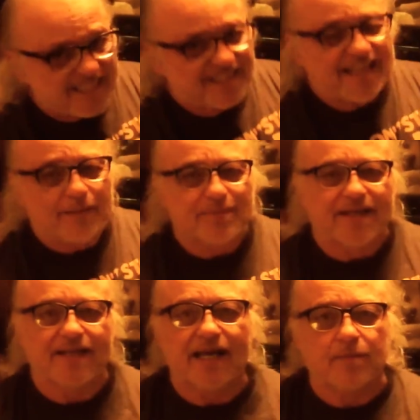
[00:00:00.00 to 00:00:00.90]
Snap
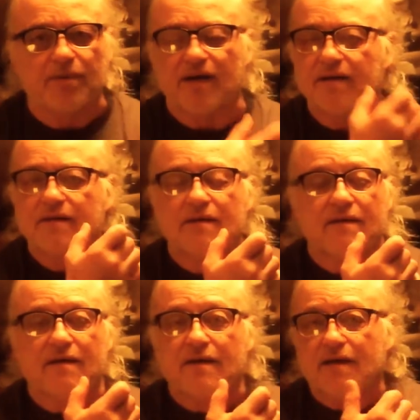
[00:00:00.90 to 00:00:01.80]
their neck, but
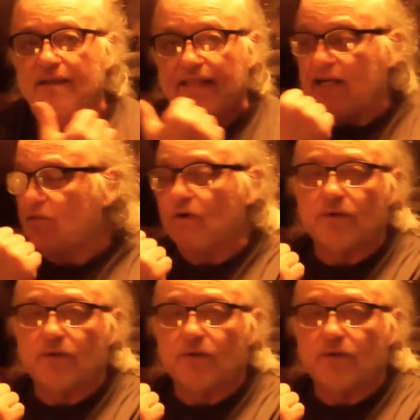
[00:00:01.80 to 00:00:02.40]
that